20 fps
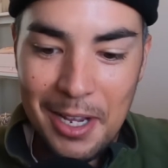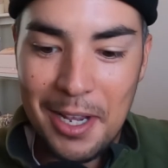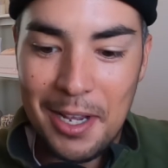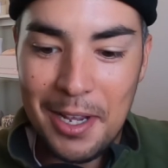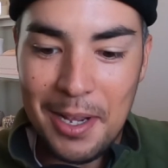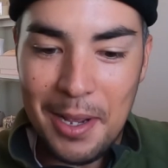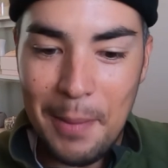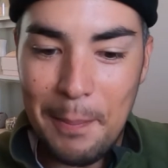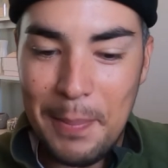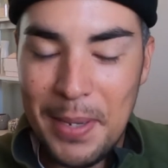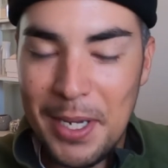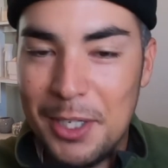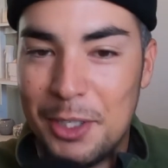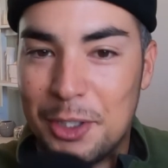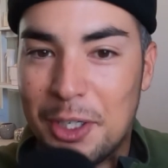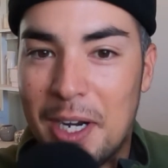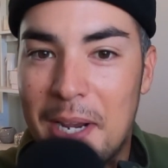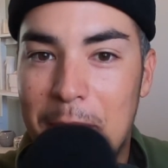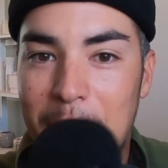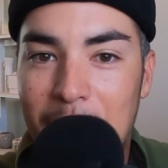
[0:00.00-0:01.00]
a big
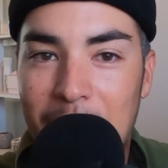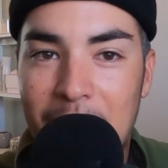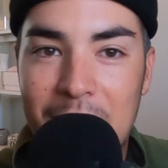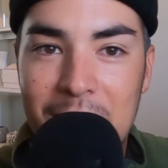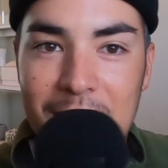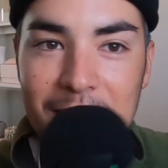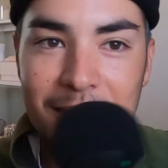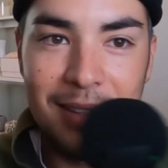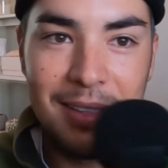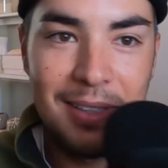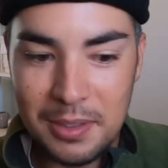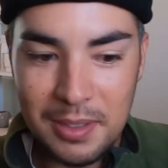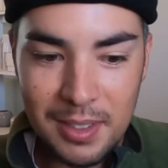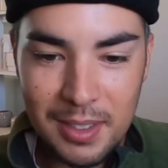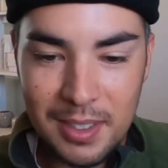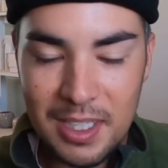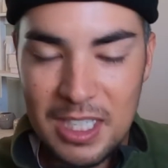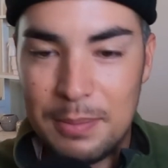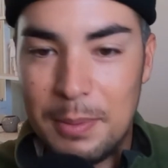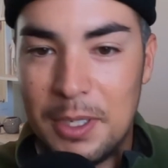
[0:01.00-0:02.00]
tripod,
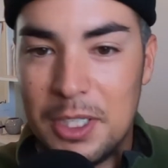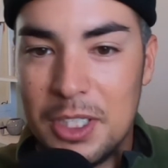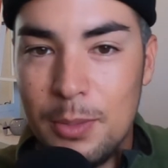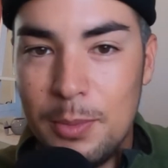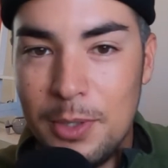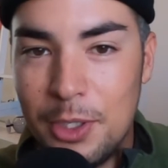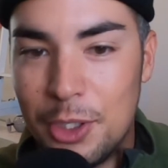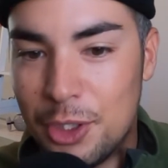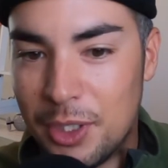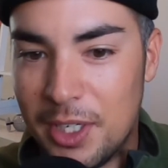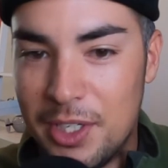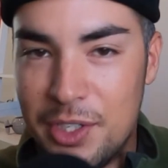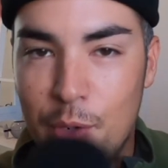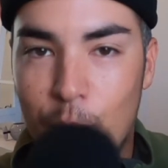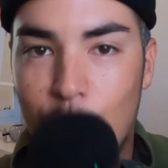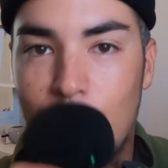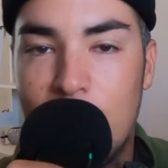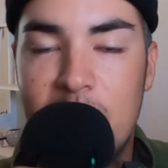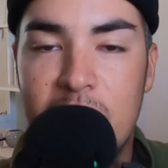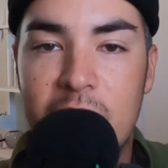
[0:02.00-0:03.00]
especially when you're trying to
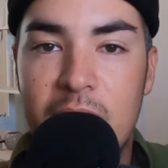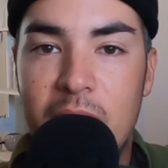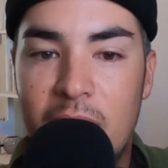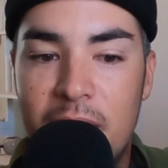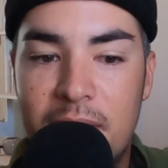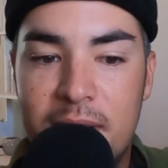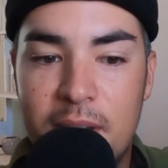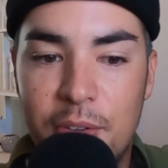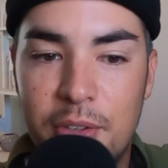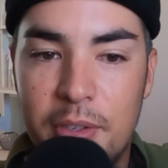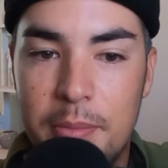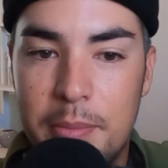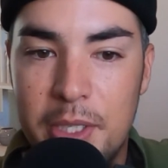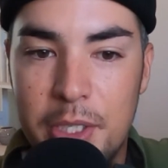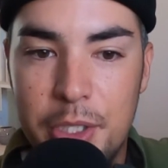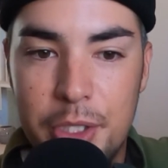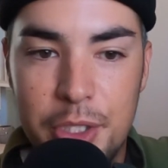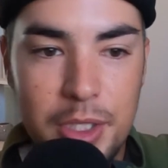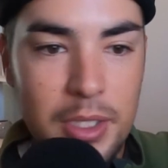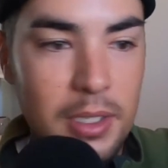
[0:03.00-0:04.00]
run and gun down the
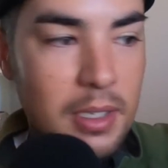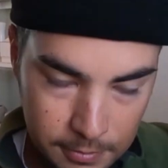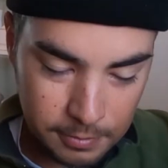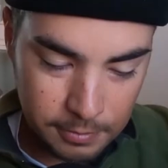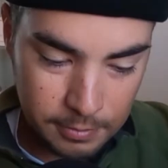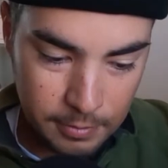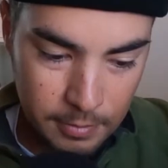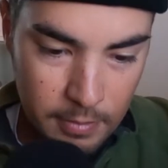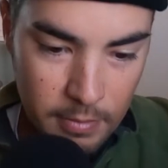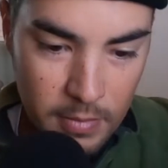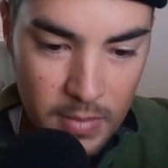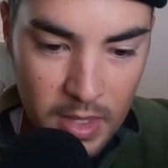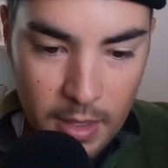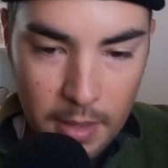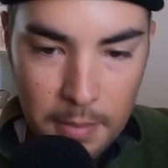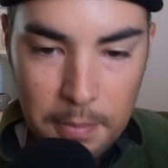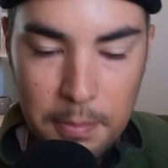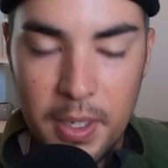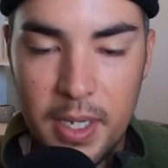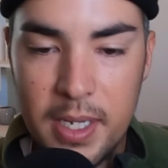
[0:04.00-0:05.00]
beach.
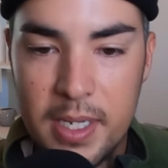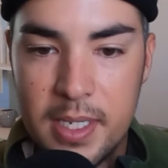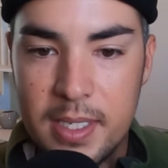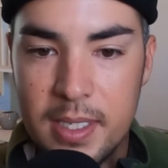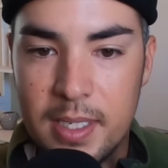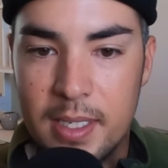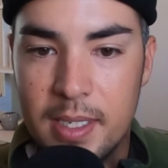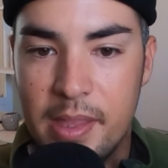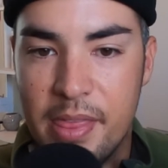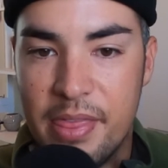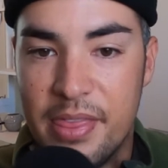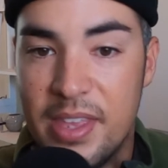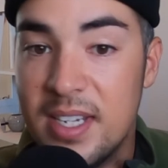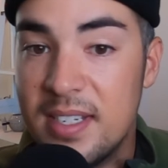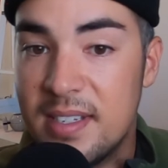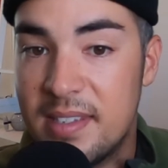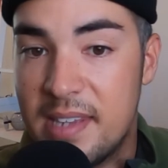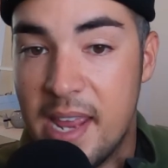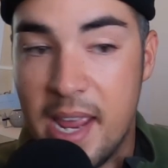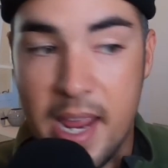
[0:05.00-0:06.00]
But this
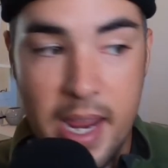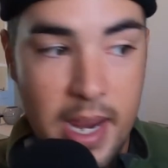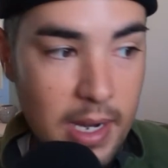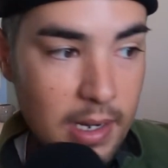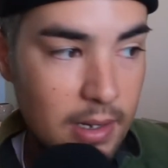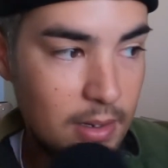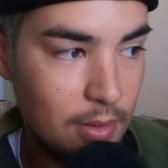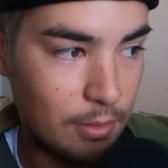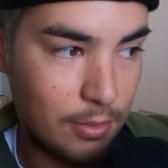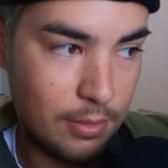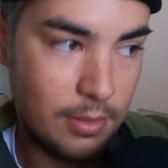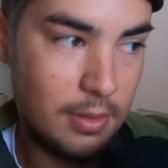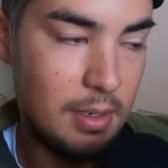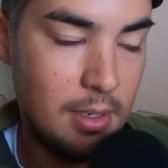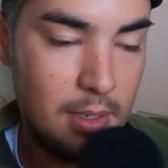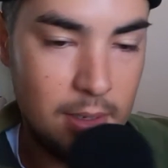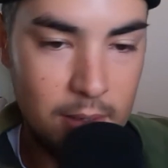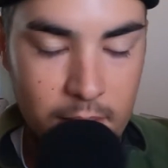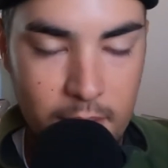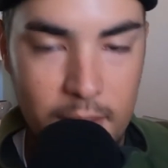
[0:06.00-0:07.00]
day,
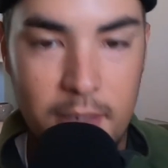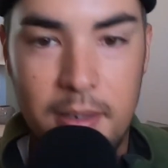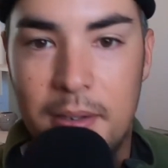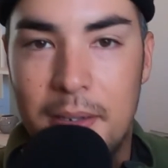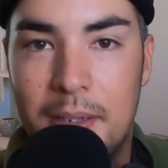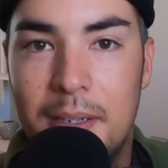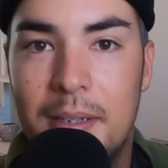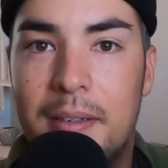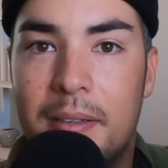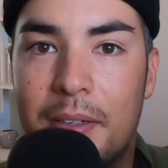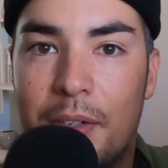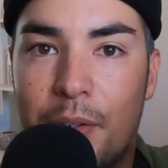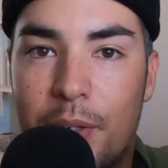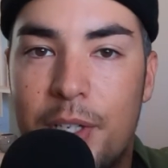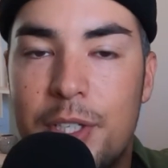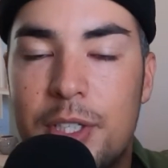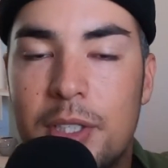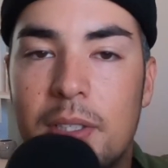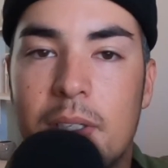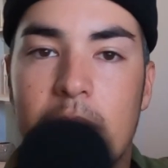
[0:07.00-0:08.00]

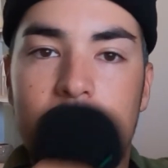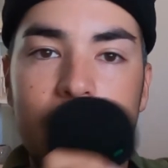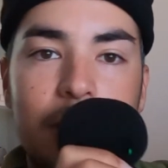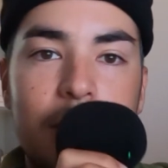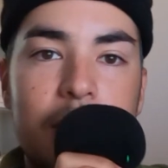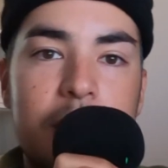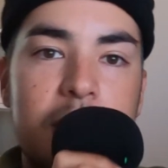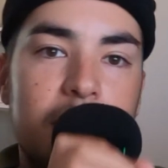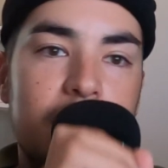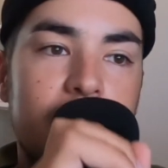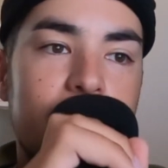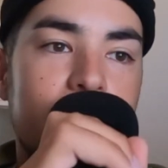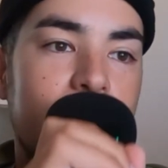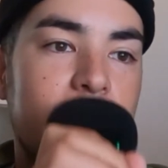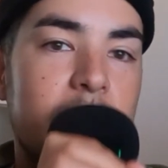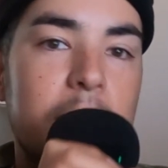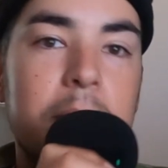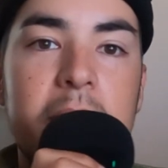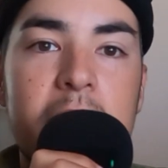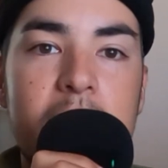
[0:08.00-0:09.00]
cringe alert, cringe alert. I'm going
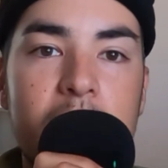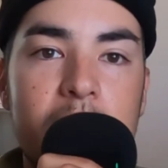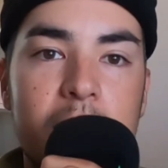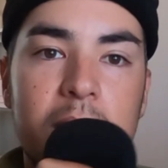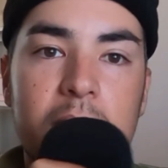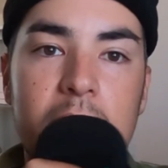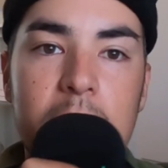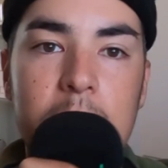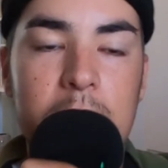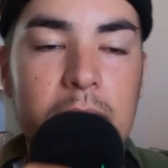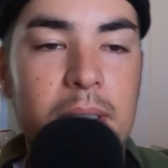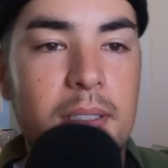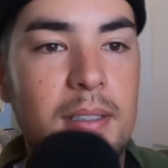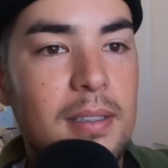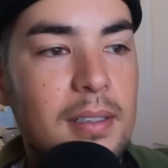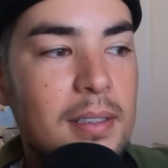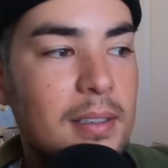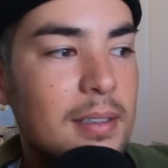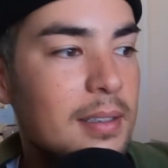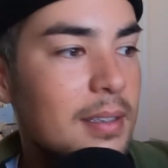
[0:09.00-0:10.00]
to play the clip.
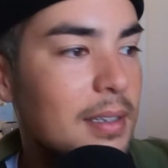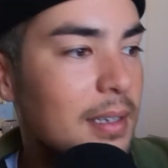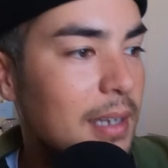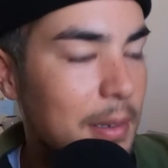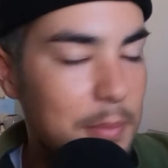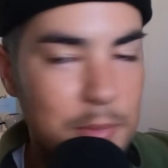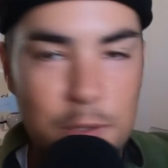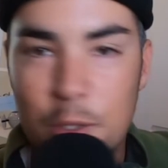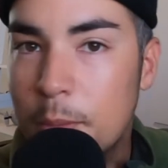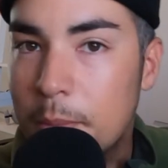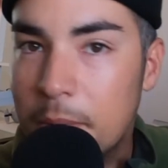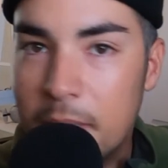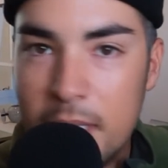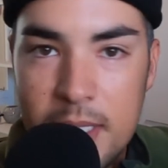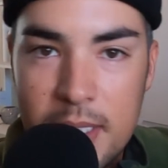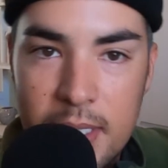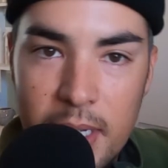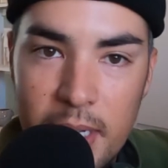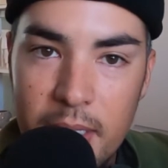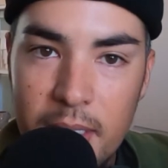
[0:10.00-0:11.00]
I'm super
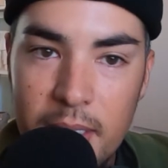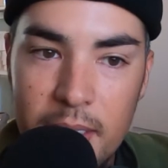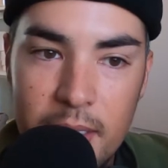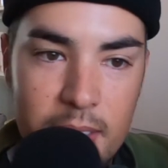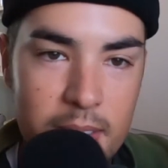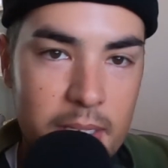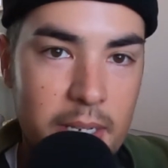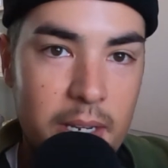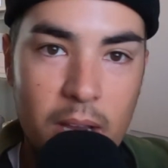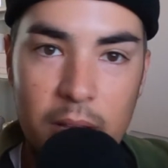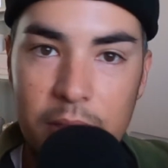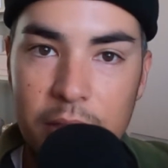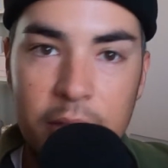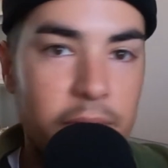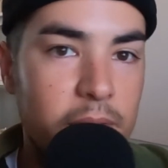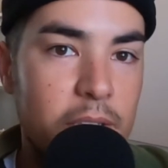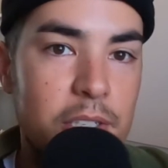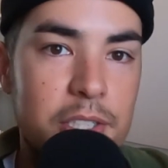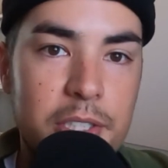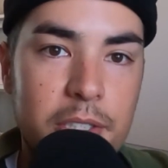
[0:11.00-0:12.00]
excited because I caught the
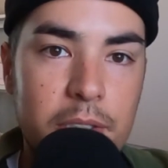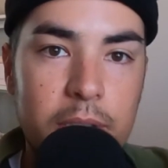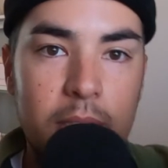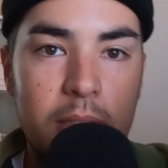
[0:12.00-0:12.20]
fish here.